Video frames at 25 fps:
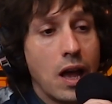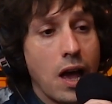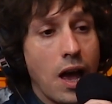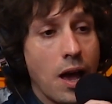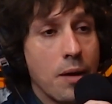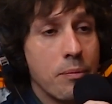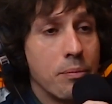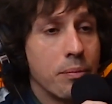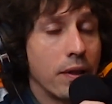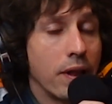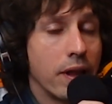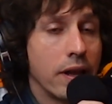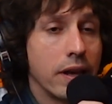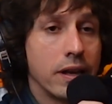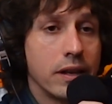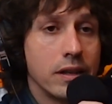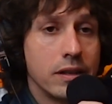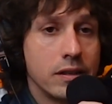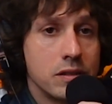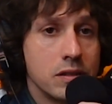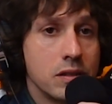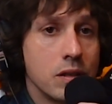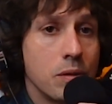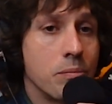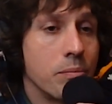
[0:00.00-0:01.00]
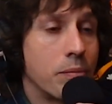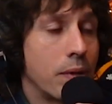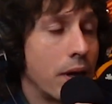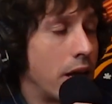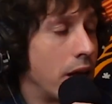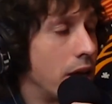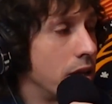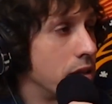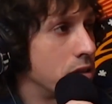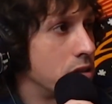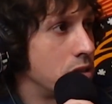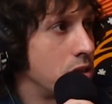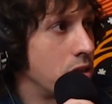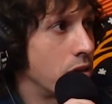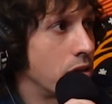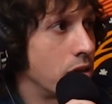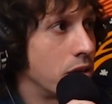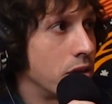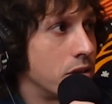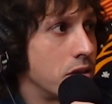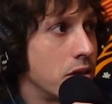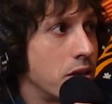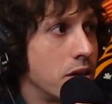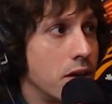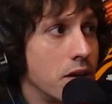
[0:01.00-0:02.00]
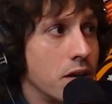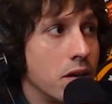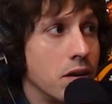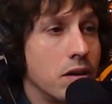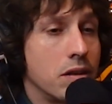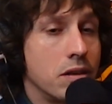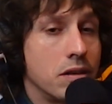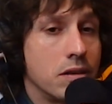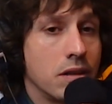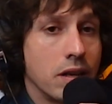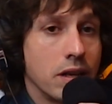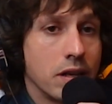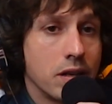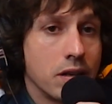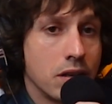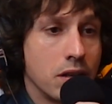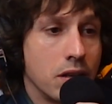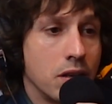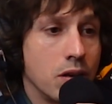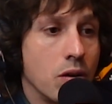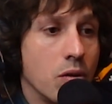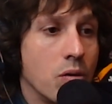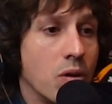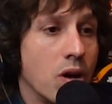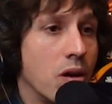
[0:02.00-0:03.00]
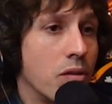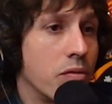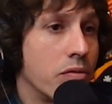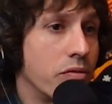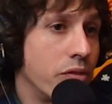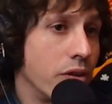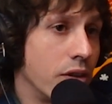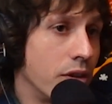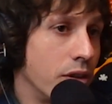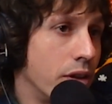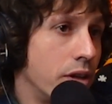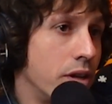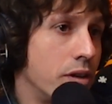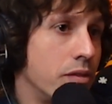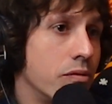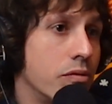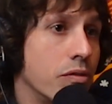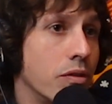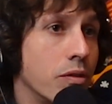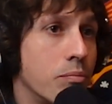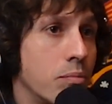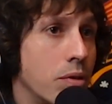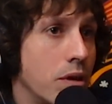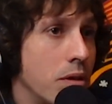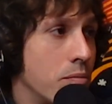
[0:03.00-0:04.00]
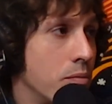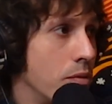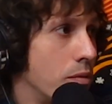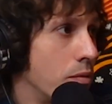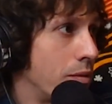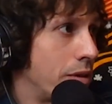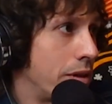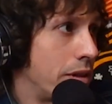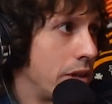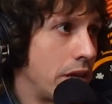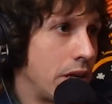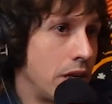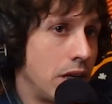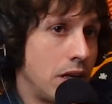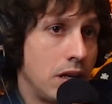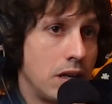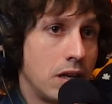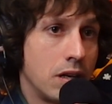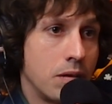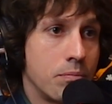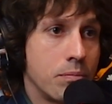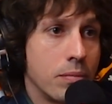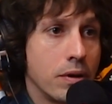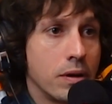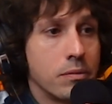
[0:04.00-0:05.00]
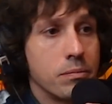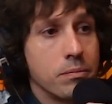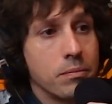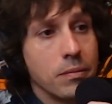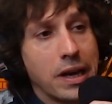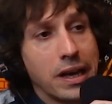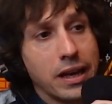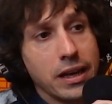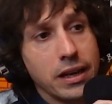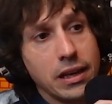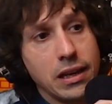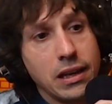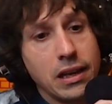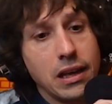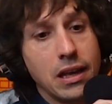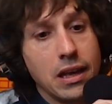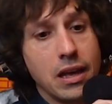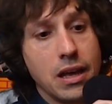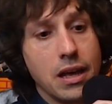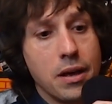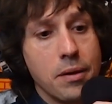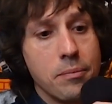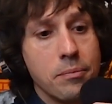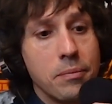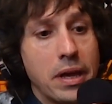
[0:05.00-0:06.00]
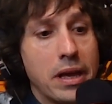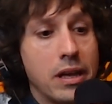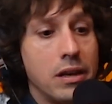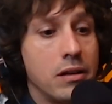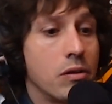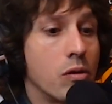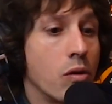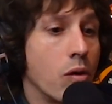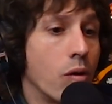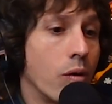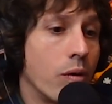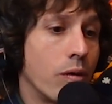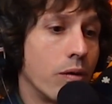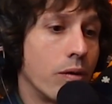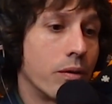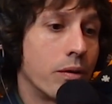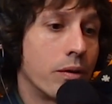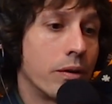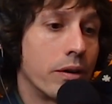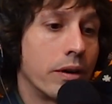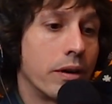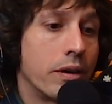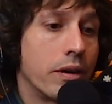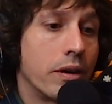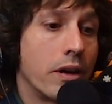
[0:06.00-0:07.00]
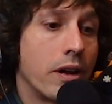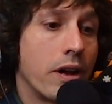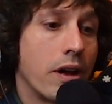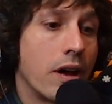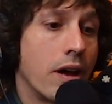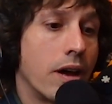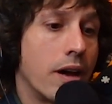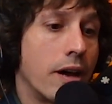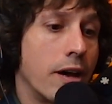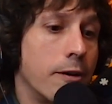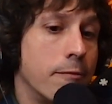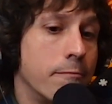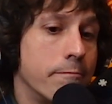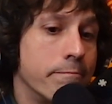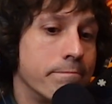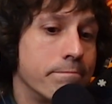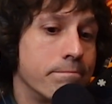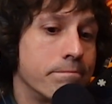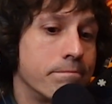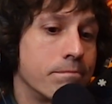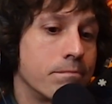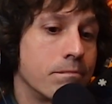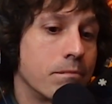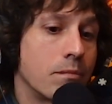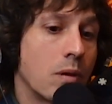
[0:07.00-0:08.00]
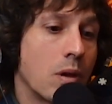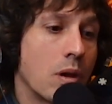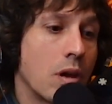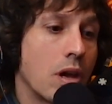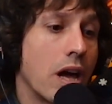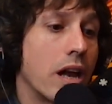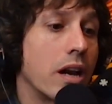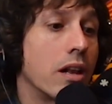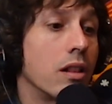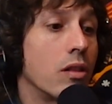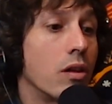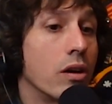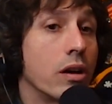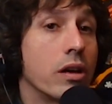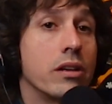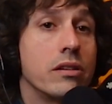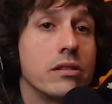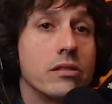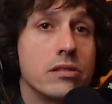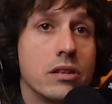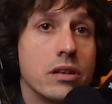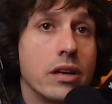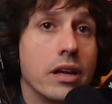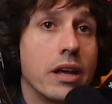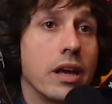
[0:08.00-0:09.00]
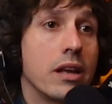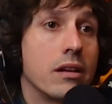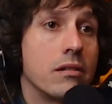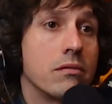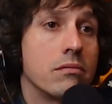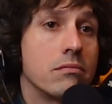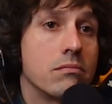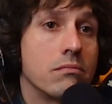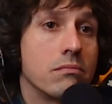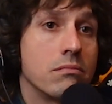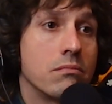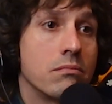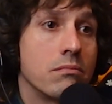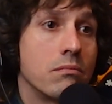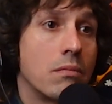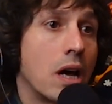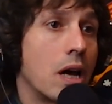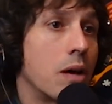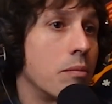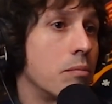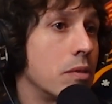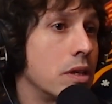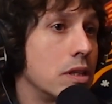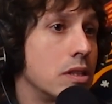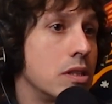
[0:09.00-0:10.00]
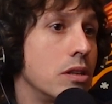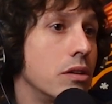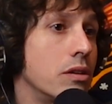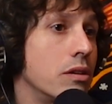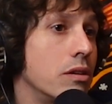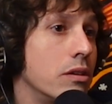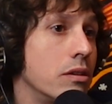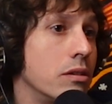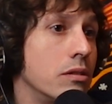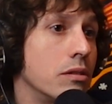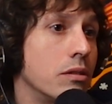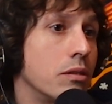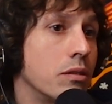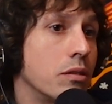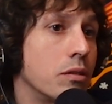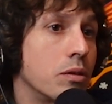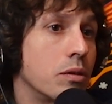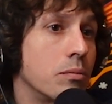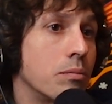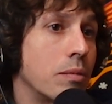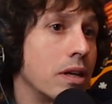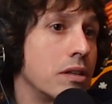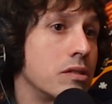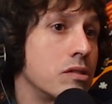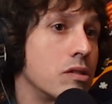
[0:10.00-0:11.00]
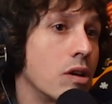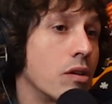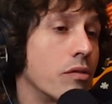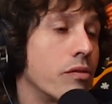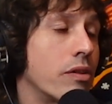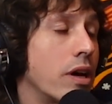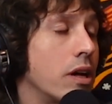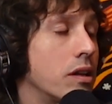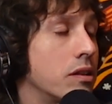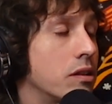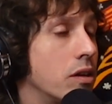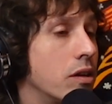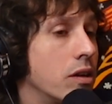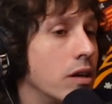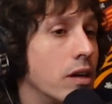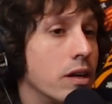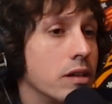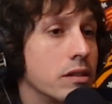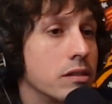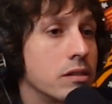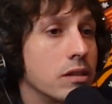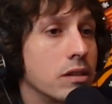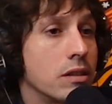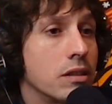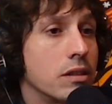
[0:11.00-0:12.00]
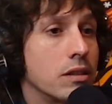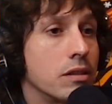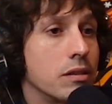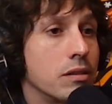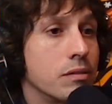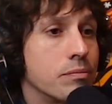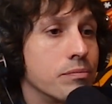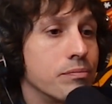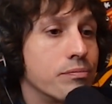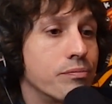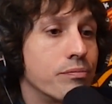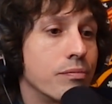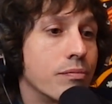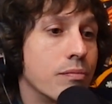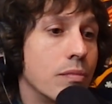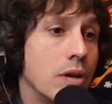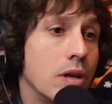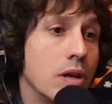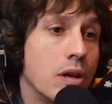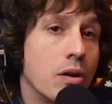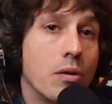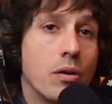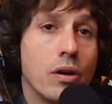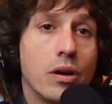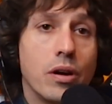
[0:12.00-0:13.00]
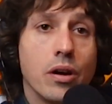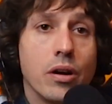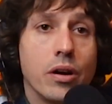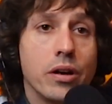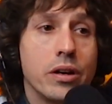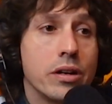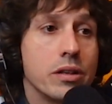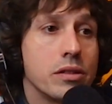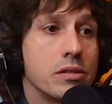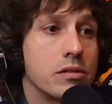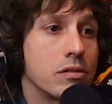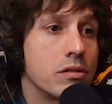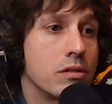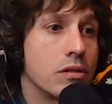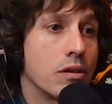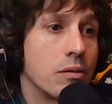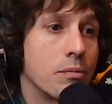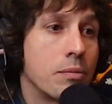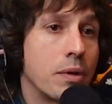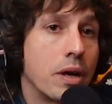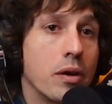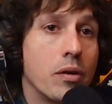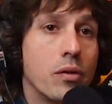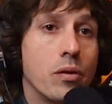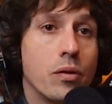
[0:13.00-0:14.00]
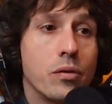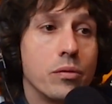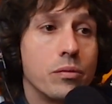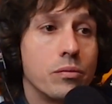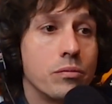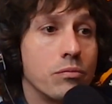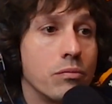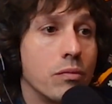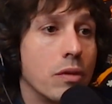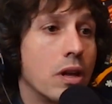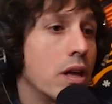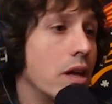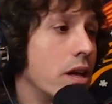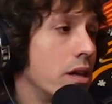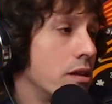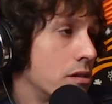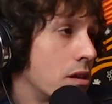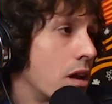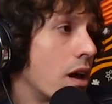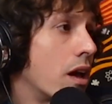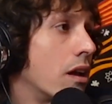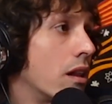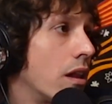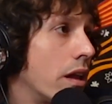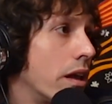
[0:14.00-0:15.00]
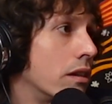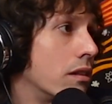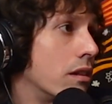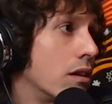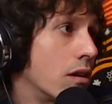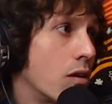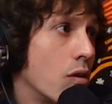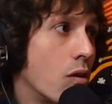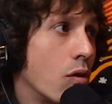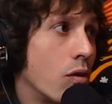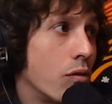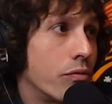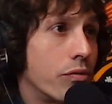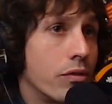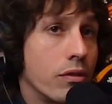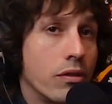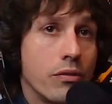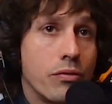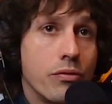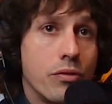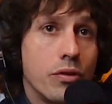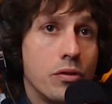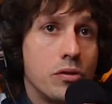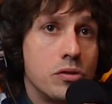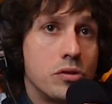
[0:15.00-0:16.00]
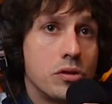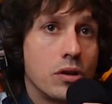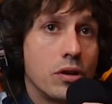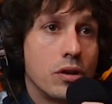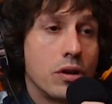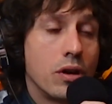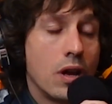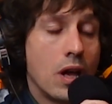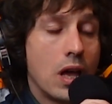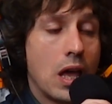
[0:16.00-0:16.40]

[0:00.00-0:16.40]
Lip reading: I play in some bands here and there, and like I'll fill in for people when they need it. But my main goal, or kind of looking to get my material or myself out there as a an artist on my own, is kind of like the goal for the future.